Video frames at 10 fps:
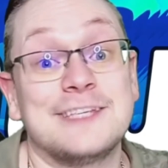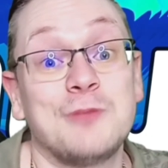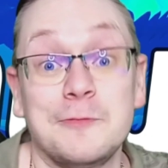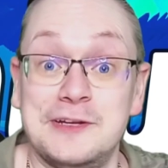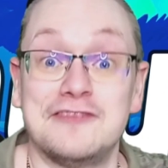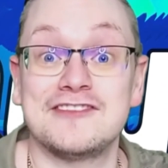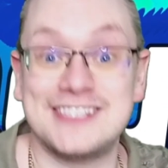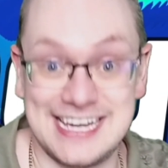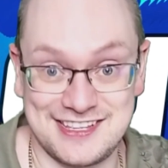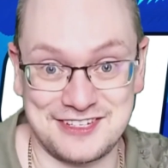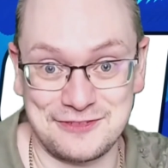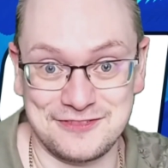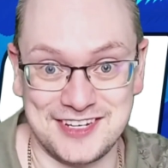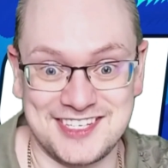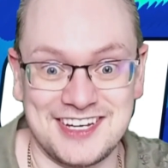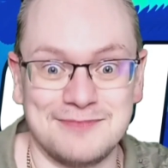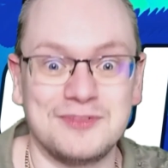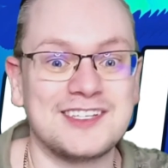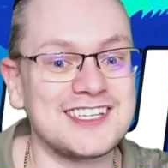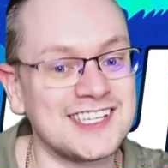popular on TikTok, for
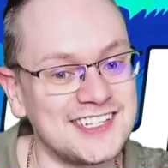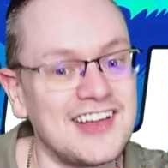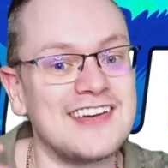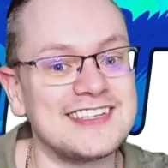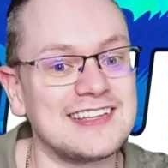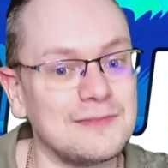example, because it's a nice little